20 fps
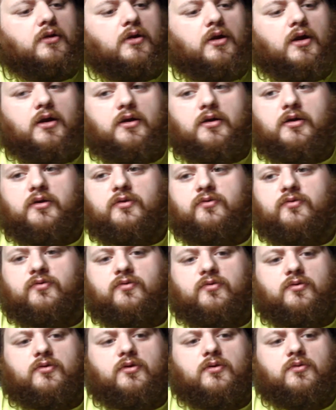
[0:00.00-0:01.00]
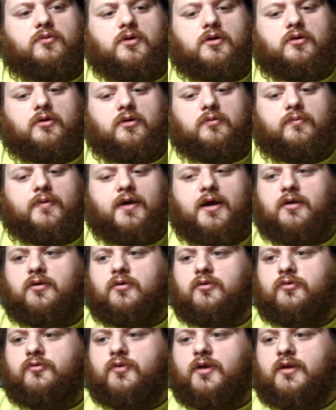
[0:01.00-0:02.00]
and it no longer
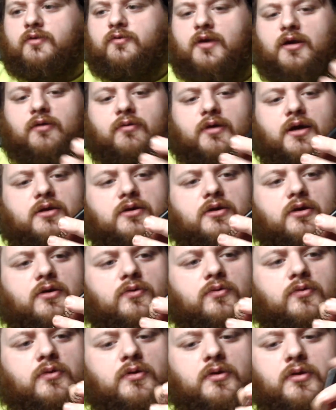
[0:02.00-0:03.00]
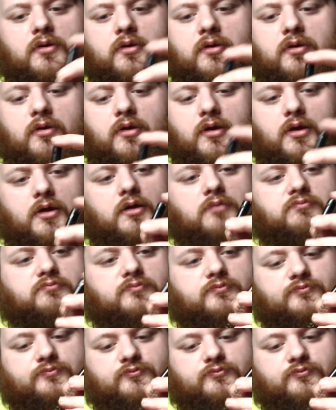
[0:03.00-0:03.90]
rattles. That's how I know. That's